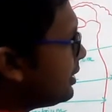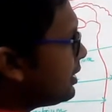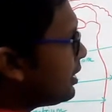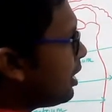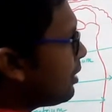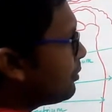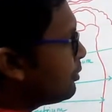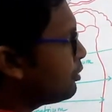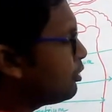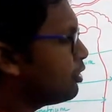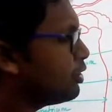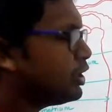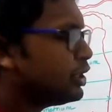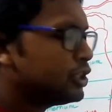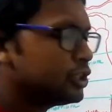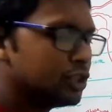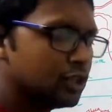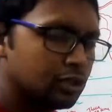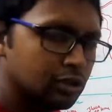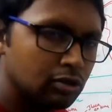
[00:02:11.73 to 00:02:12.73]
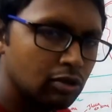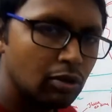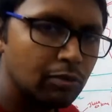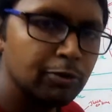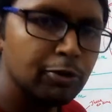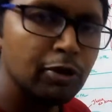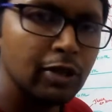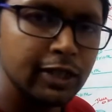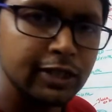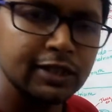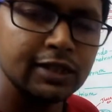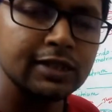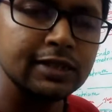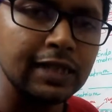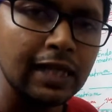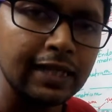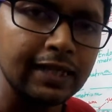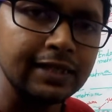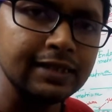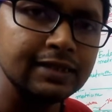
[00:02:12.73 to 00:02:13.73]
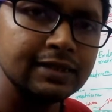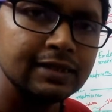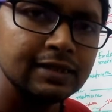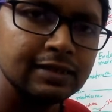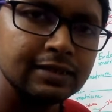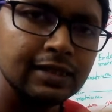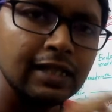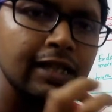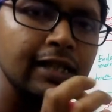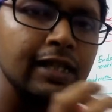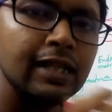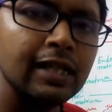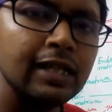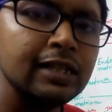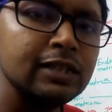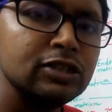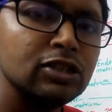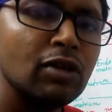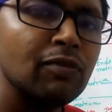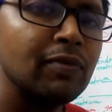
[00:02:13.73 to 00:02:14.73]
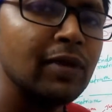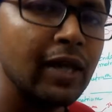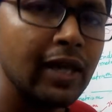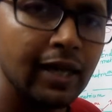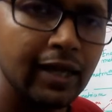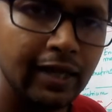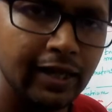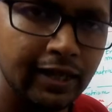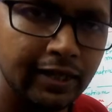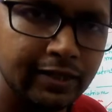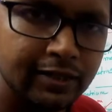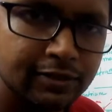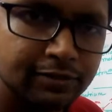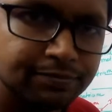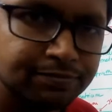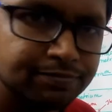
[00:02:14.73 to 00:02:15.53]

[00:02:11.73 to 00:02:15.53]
the ovulation, that is the release of egg